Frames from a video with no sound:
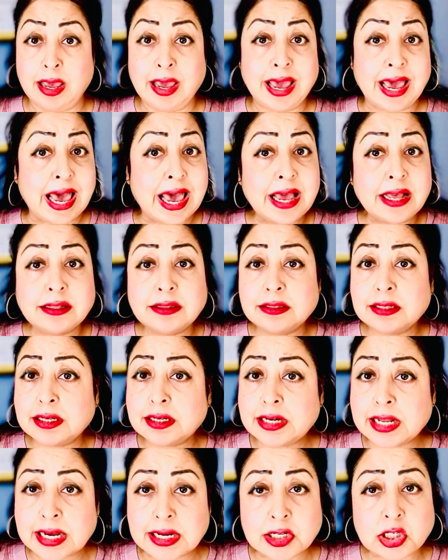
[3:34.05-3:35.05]
and the
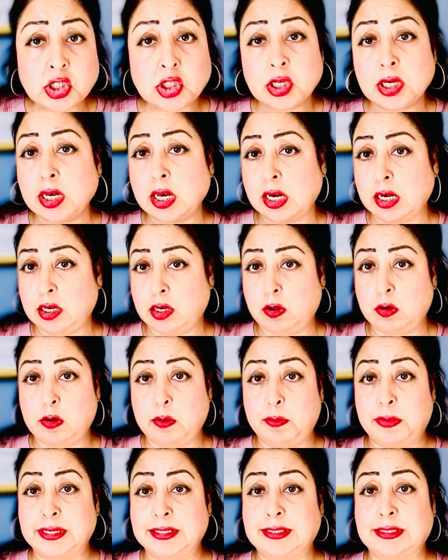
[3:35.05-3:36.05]
tension in your
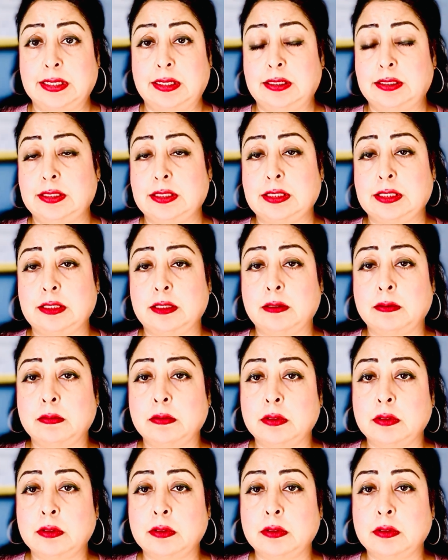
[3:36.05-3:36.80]
muscles.